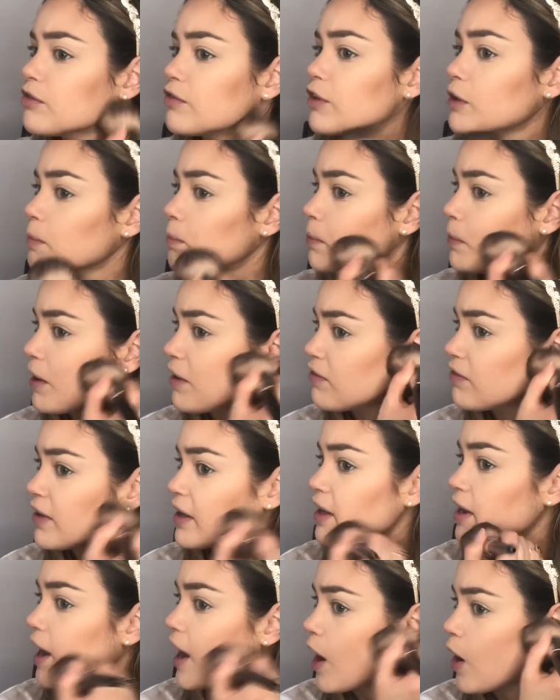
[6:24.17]
for
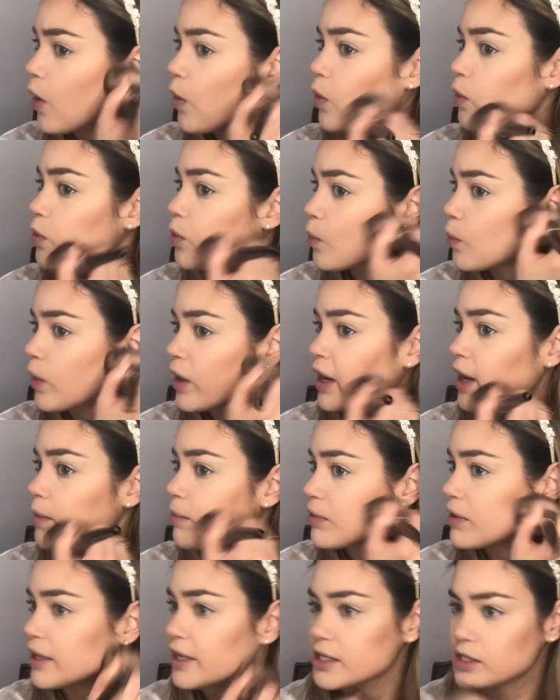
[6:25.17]
buffing out what I
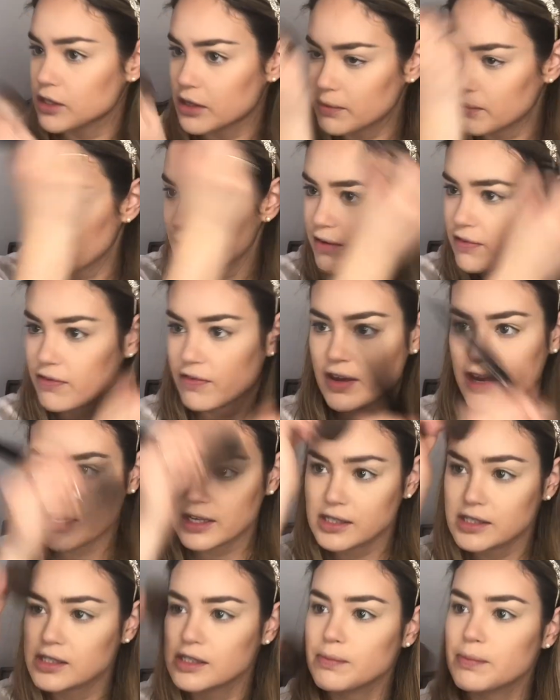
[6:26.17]
place on my
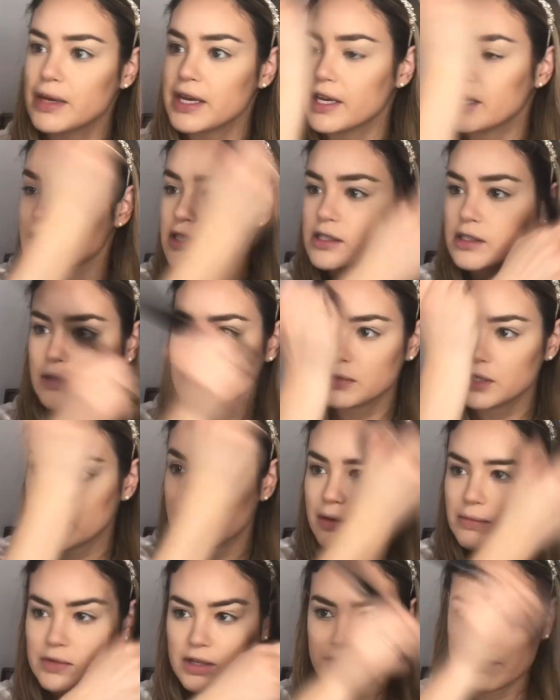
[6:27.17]
face, because
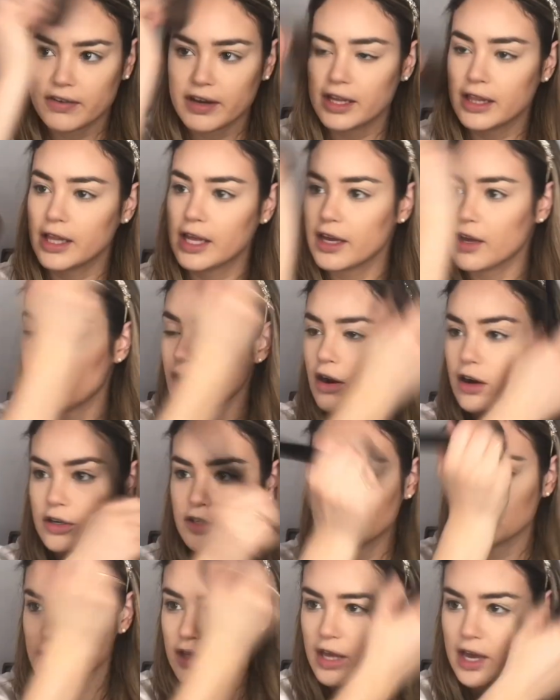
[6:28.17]
sometimes I find like
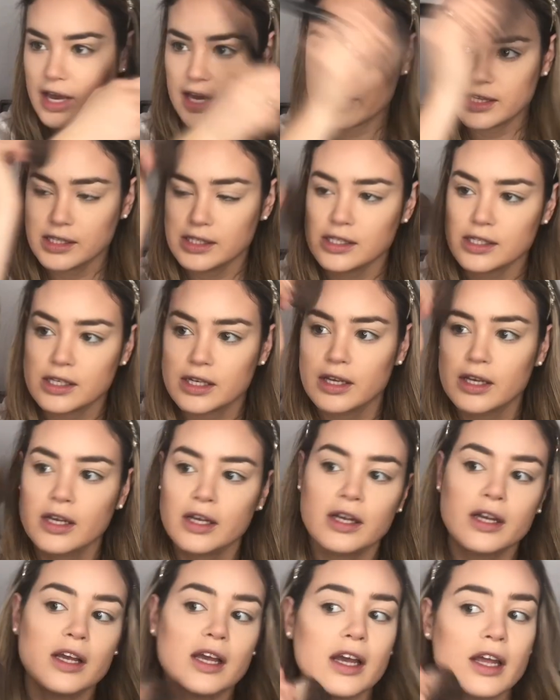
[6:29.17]
harsh lines
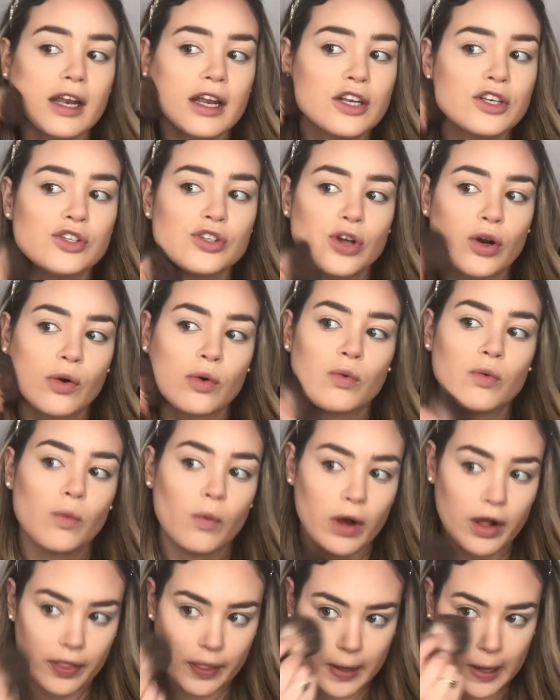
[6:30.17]
and I don't
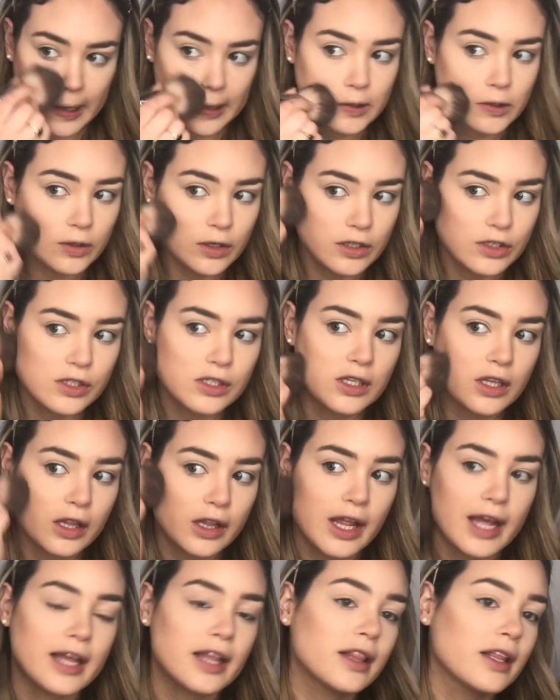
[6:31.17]
want that. So I just
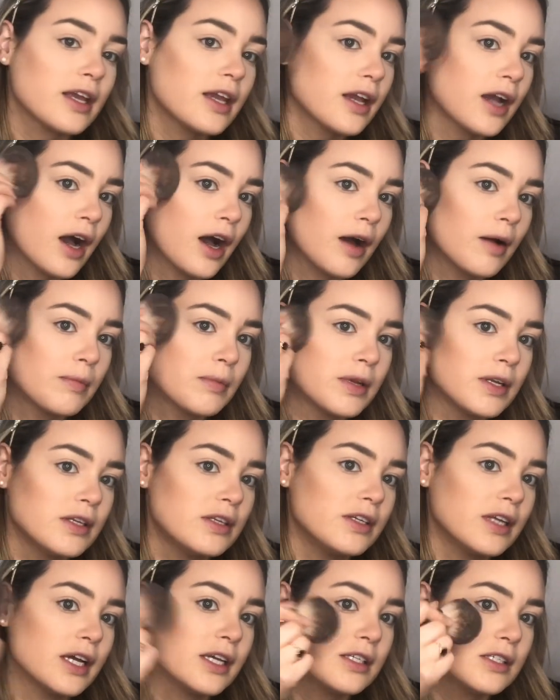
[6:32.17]
lightly come
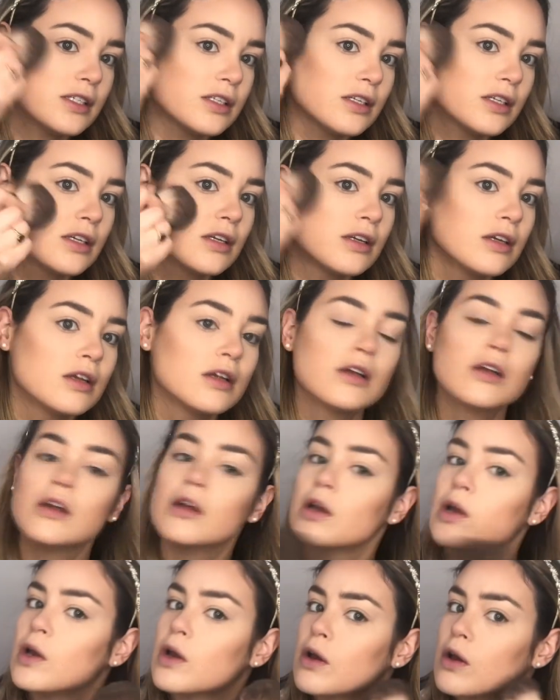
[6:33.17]
dust
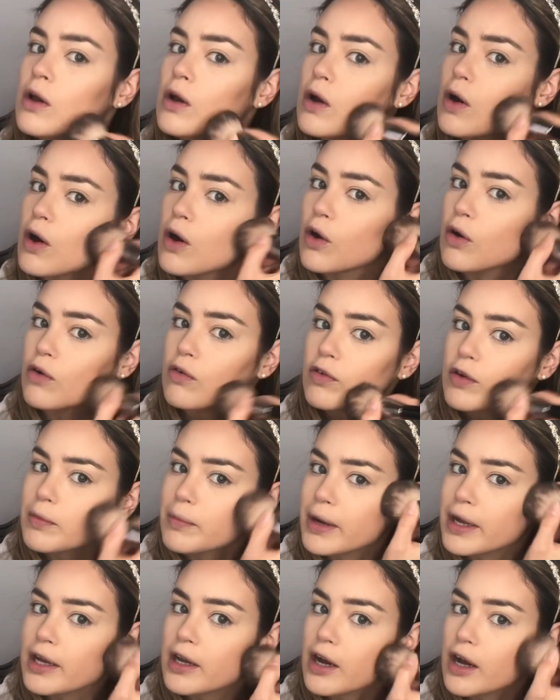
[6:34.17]
over
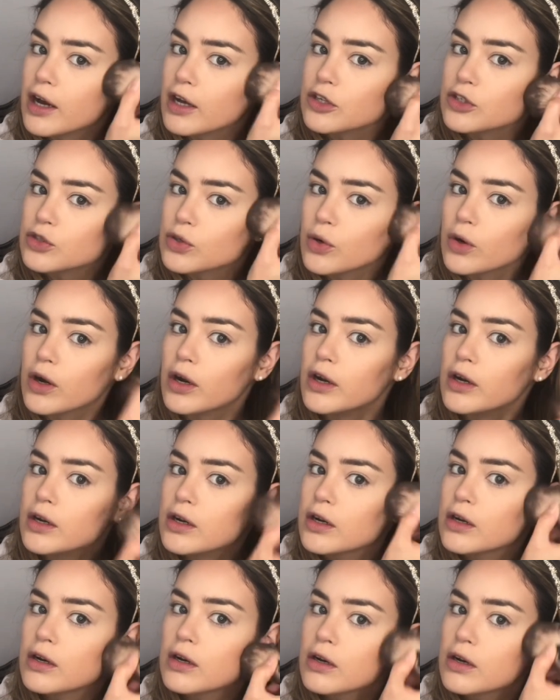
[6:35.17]
my contour
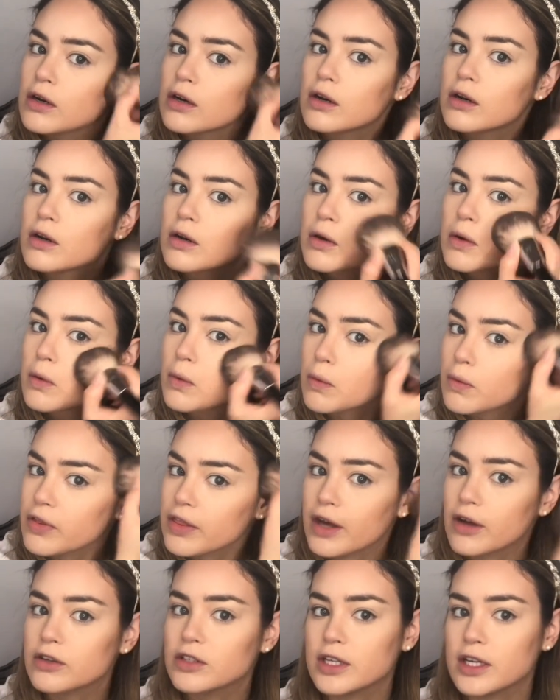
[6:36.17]

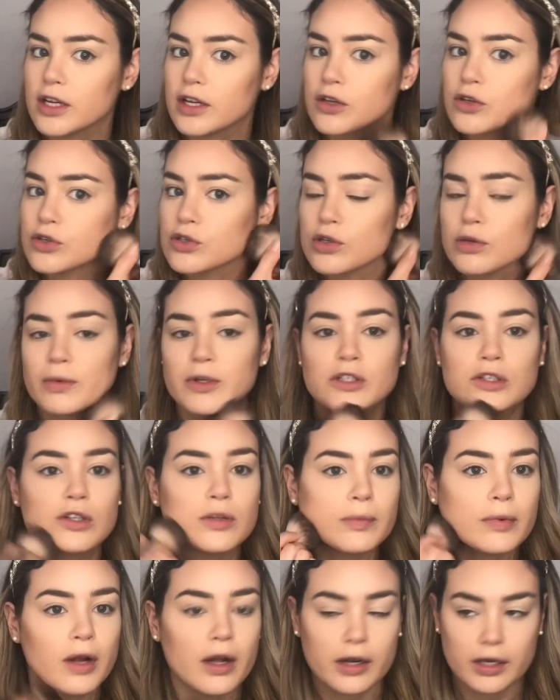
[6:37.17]
without taking too much of
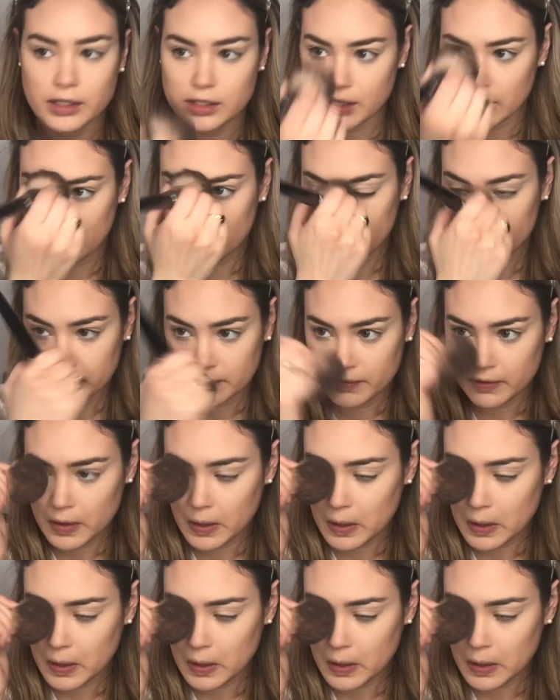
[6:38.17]
the product off,